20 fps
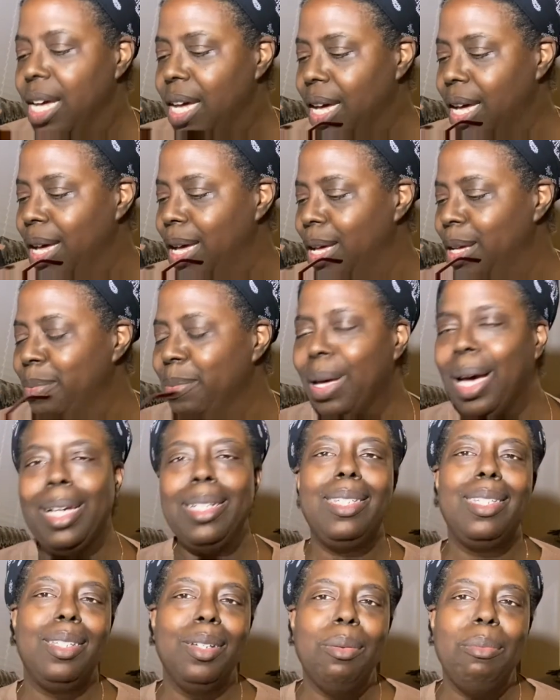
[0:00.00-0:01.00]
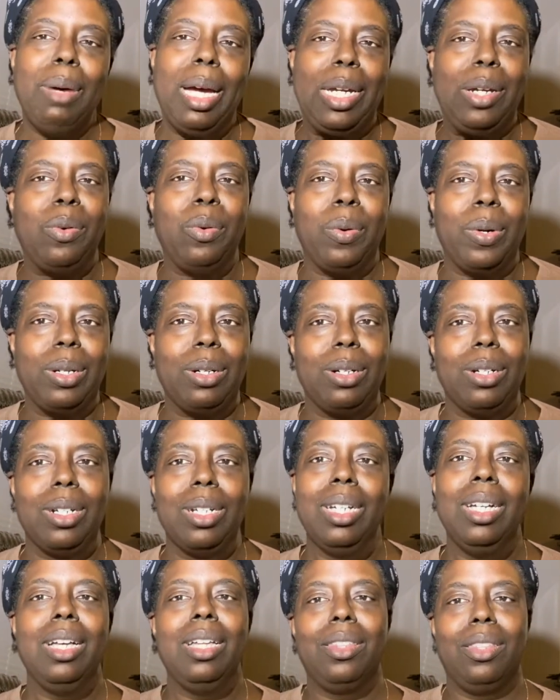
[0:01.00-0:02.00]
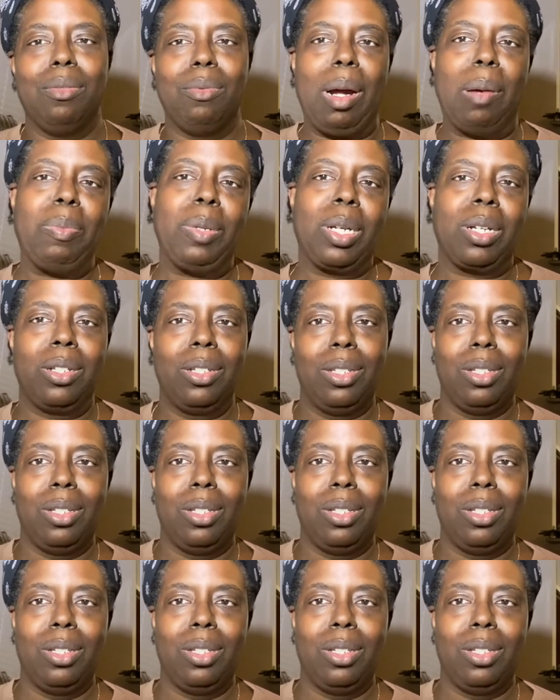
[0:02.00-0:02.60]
I still might order the Replica